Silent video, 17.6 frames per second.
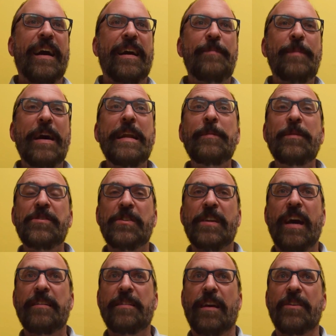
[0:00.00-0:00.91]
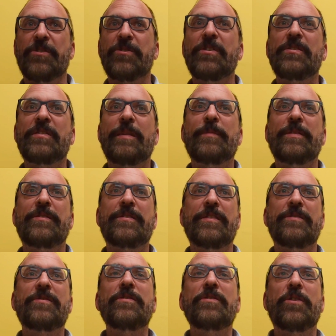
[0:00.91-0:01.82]
My name is Scott Custis. I'm
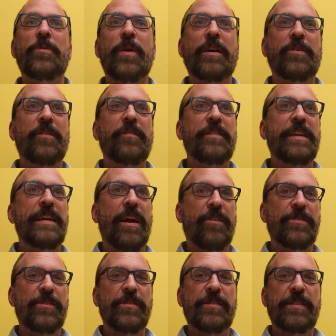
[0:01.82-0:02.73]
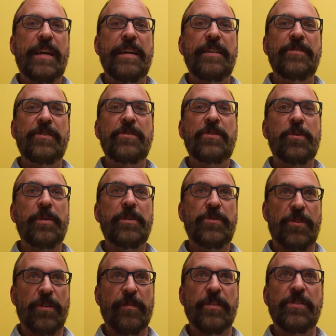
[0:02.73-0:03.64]
Assistant Director of the Arts and Sciences Career
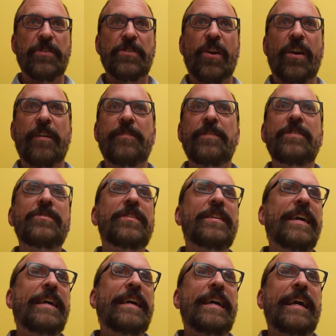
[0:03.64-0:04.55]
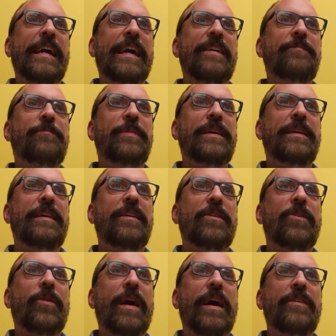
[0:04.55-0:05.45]
Services Office. I've been
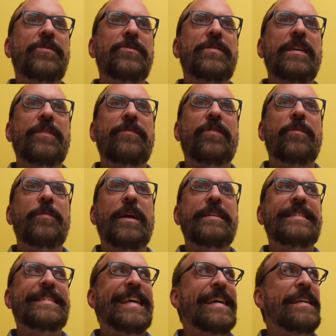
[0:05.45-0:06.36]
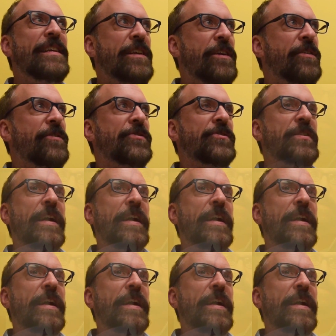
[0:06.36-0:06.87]
at Ohio State for about 10 years